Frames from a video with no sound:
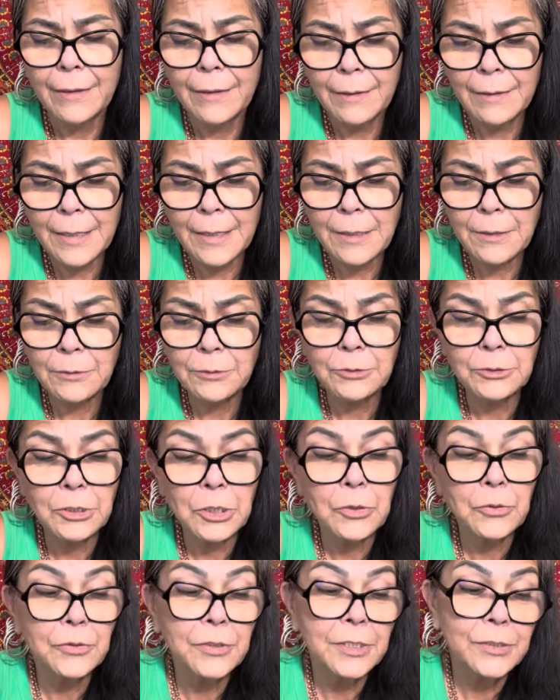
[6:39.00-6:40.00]
I don't
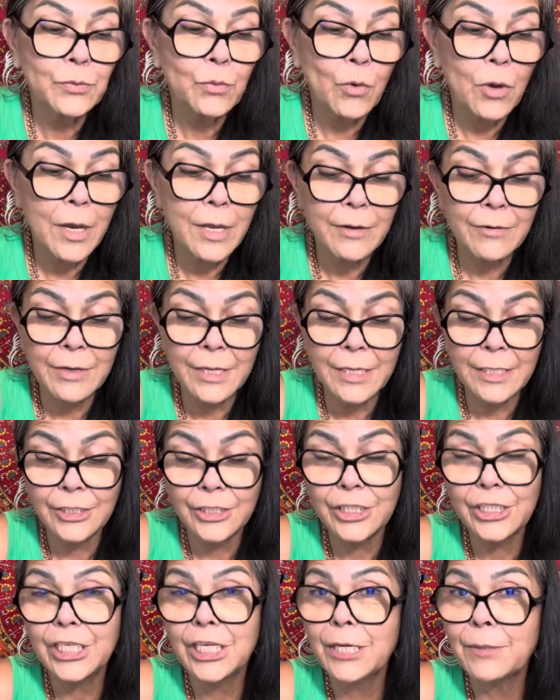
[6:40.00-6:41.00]
know. This water
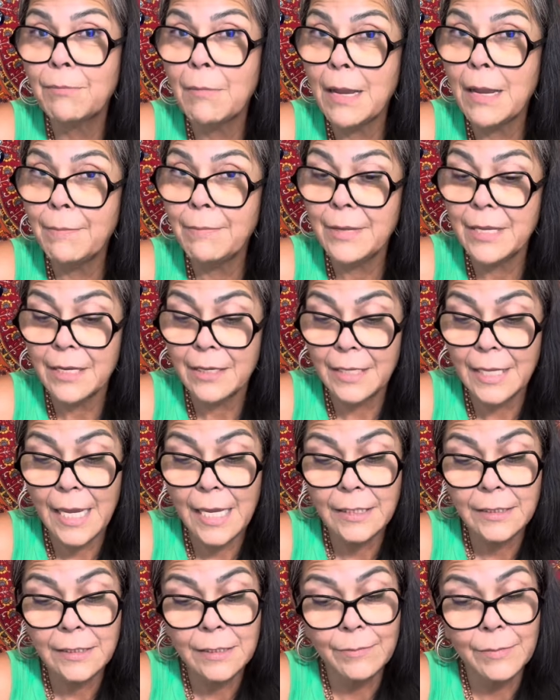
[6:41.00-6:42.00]
energy here might be a
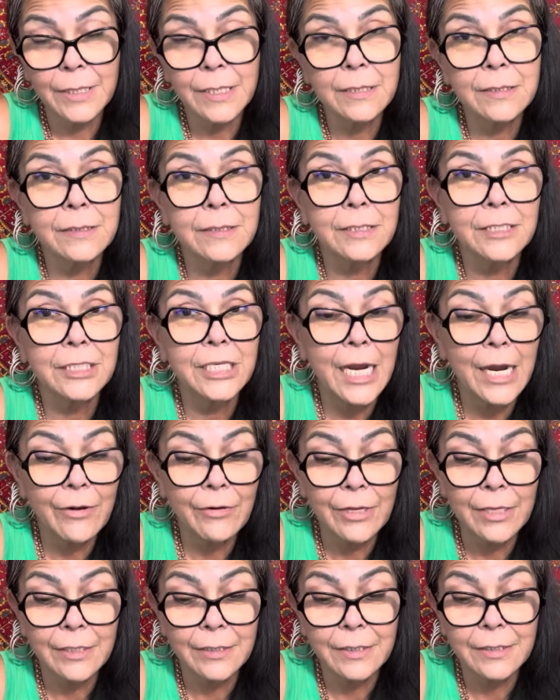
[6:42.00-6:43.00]
Cancer because the
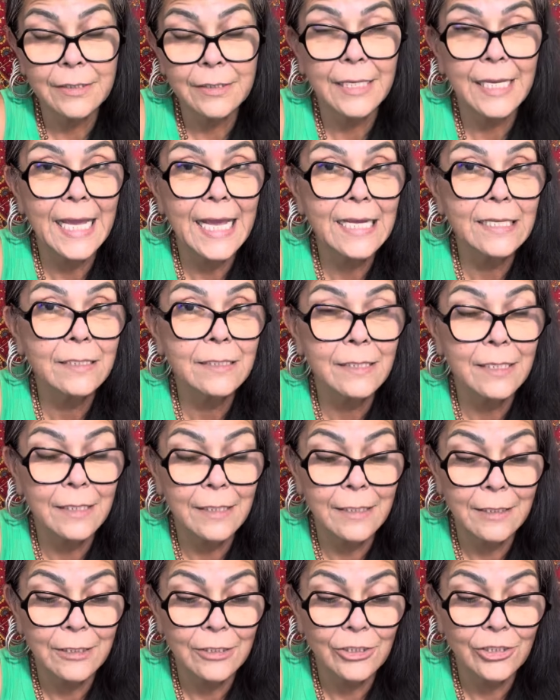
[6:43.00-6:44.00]
Chariot is a Cancer
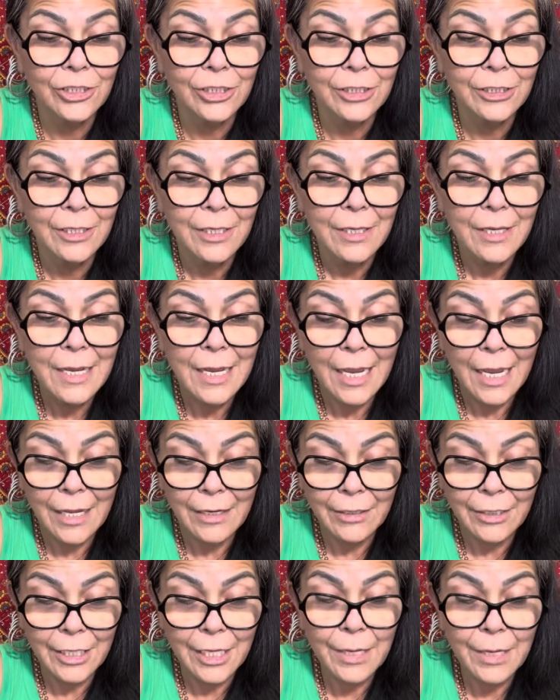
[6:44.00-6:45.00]
energy
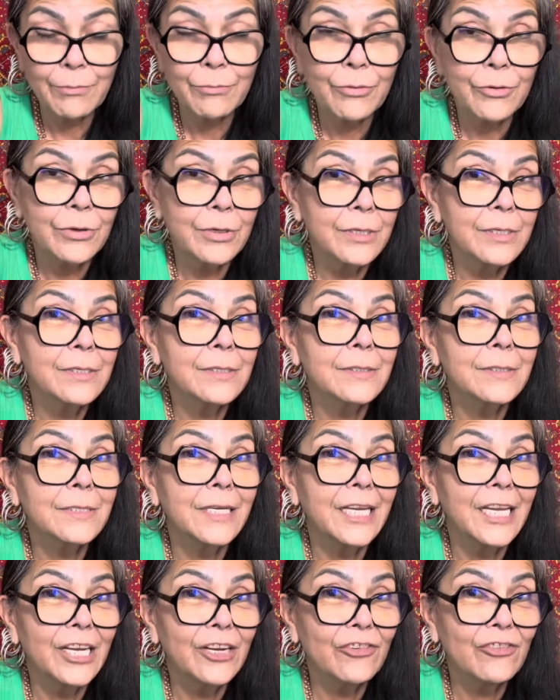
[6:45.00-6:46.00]
and the Emperor is
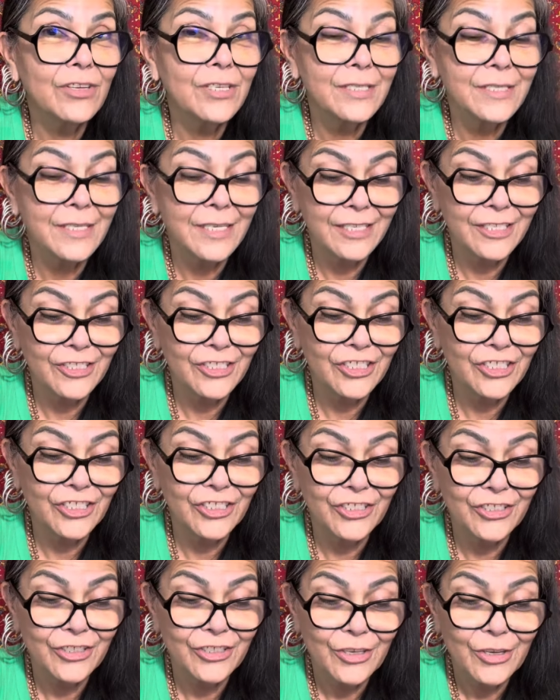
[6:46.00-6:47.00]
the Aries
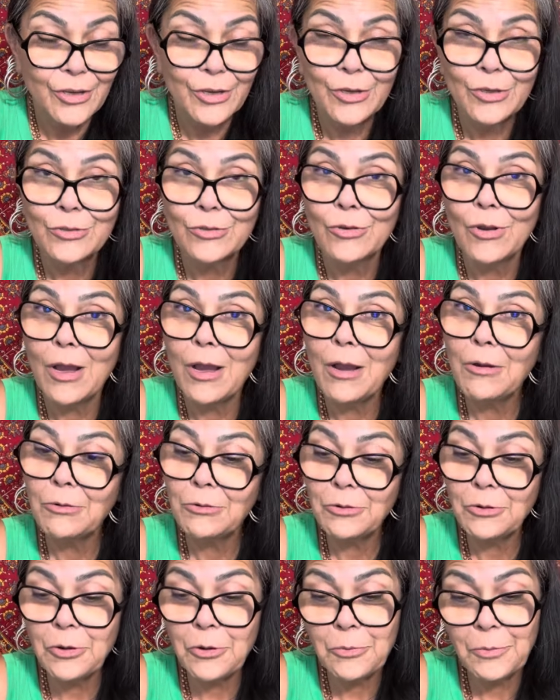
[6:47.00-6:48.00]
energy. So I
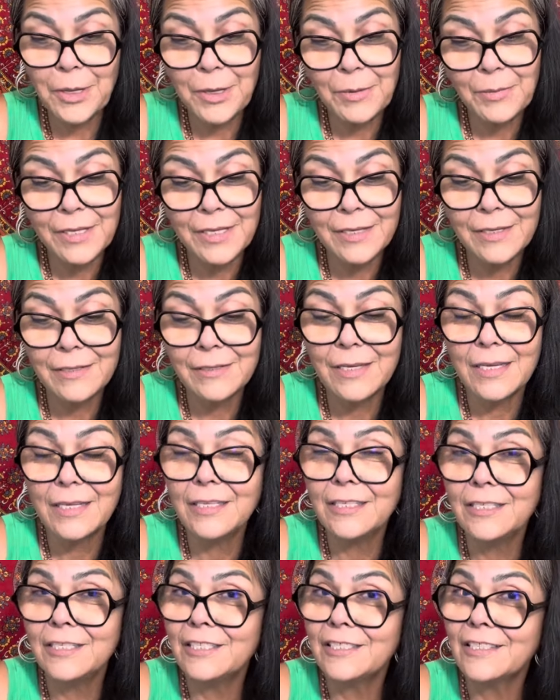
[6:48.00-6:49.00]
don't know. Maybe these
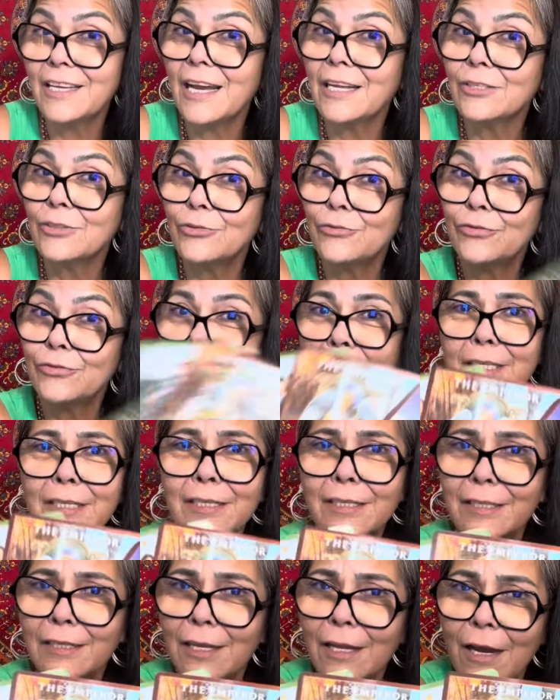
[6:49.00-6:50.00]
energies got you feeling
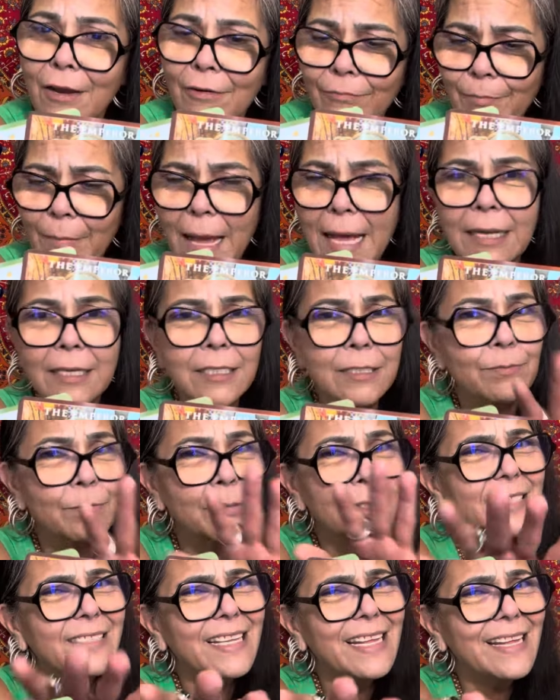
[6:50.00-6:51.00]
a little off balance.
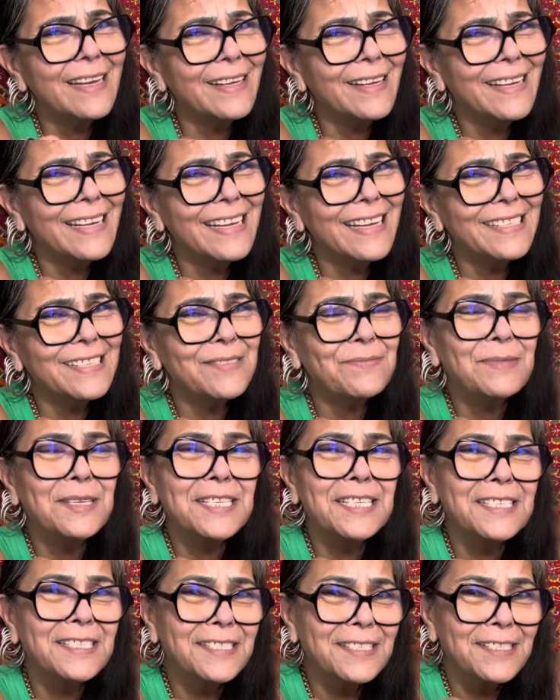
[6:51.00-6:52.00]
But then again, to me,
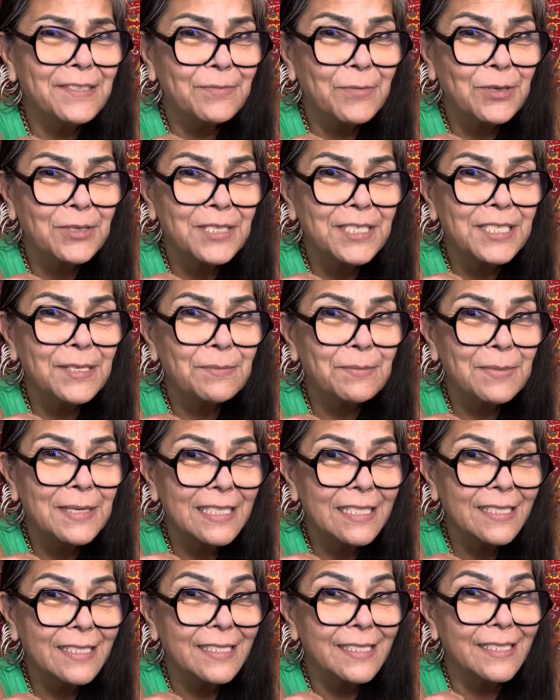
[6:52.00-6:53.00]
this is about
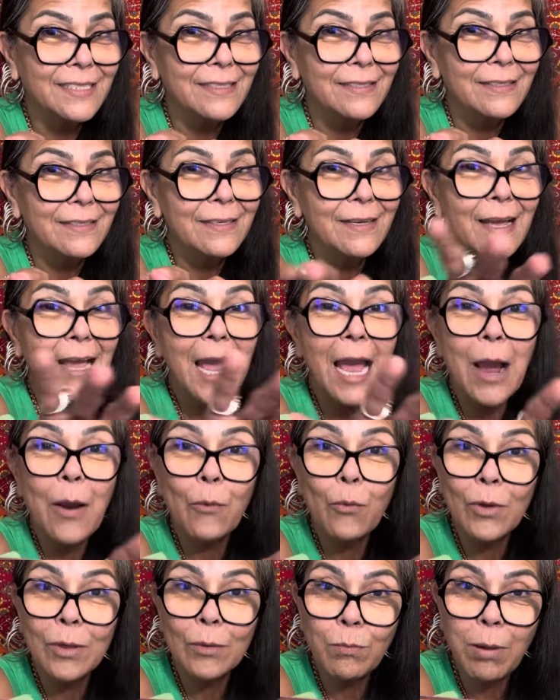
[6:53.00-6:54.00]
stability and
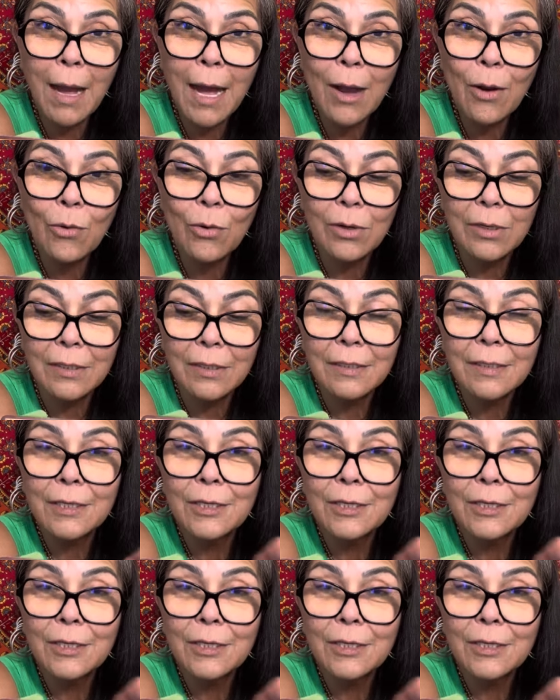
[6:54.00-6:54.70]
willpower.